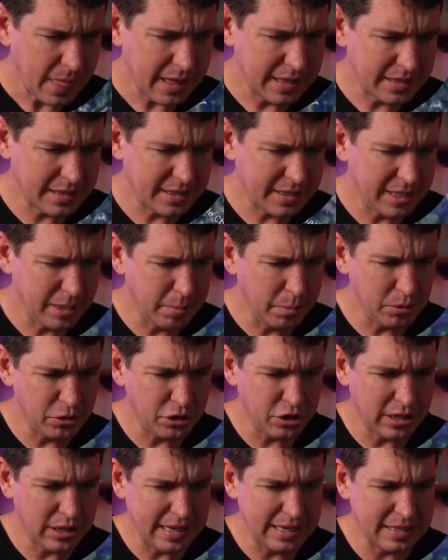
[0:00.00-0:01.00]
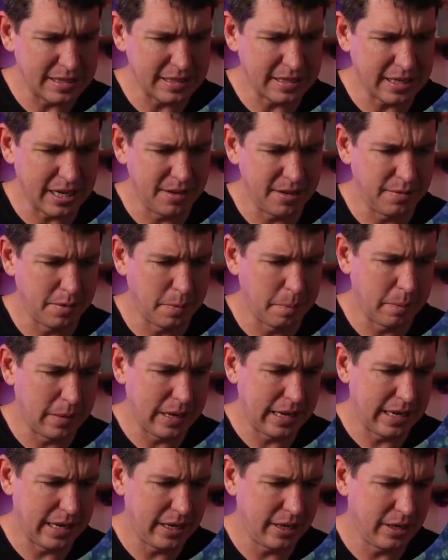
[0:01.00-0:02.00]
Steeplechase is kind of a
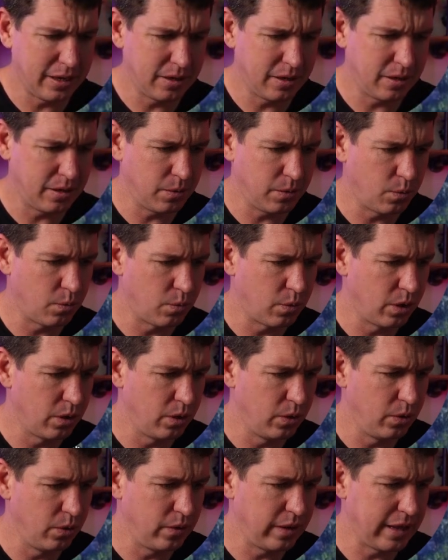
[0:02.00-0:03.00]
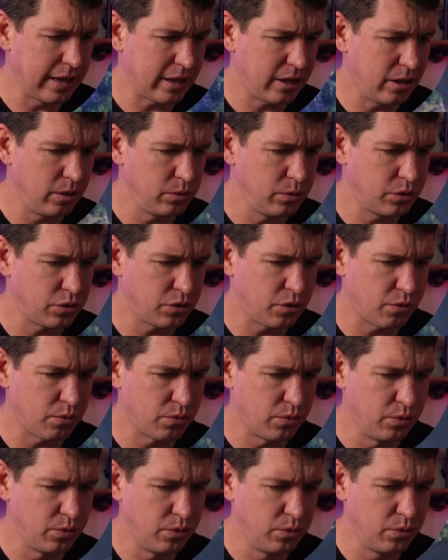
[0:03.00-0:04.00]
main road that goes
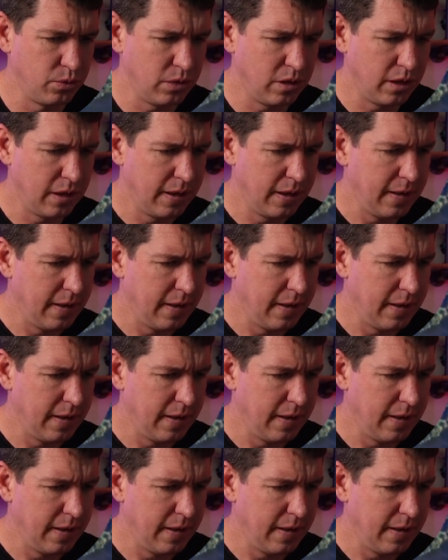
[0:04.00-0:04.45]
through